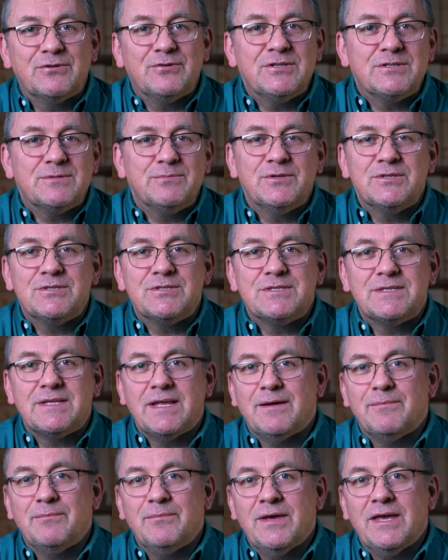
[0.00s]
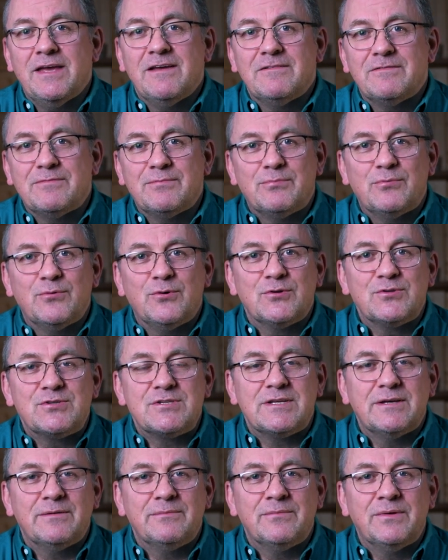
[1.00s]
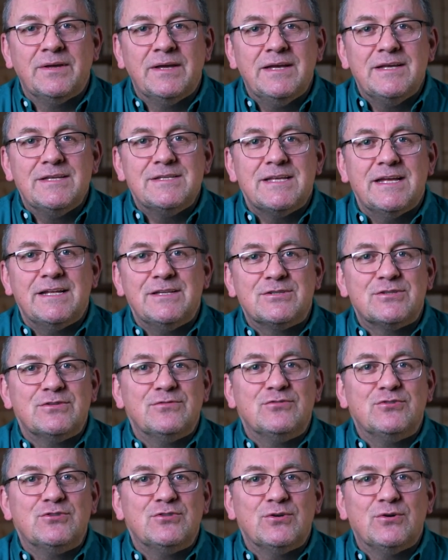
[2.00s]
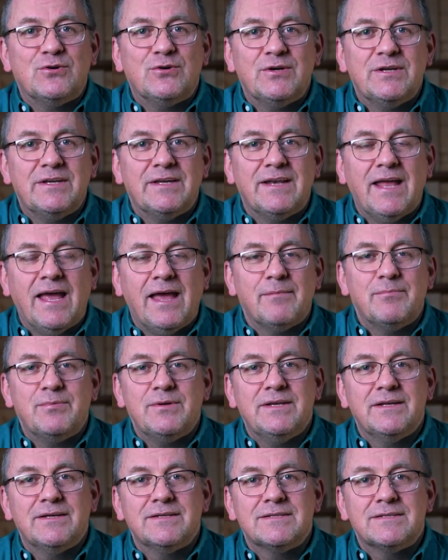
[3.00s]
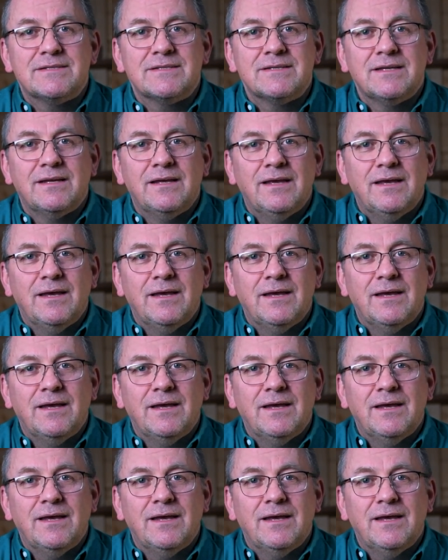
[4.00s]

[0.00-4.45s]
Christmas, that may have brought some sense of joy and happiness,